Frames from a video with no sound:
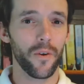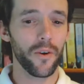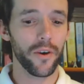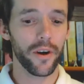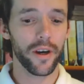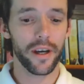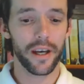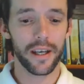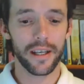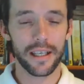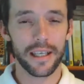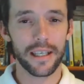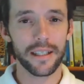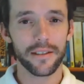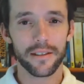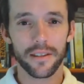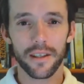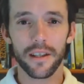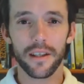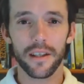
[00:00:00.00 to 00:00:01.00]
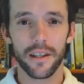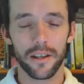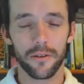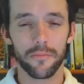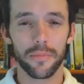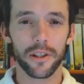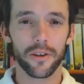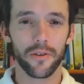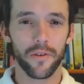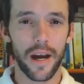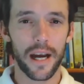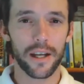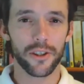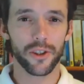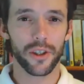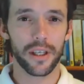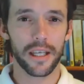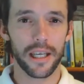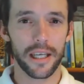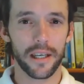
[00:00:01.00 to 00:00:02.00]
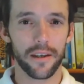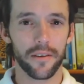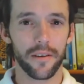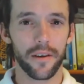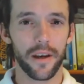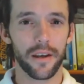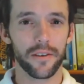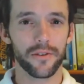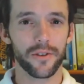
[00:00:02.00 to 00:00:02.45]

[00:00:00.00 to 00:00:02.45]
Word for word: or at least a little bit gradually.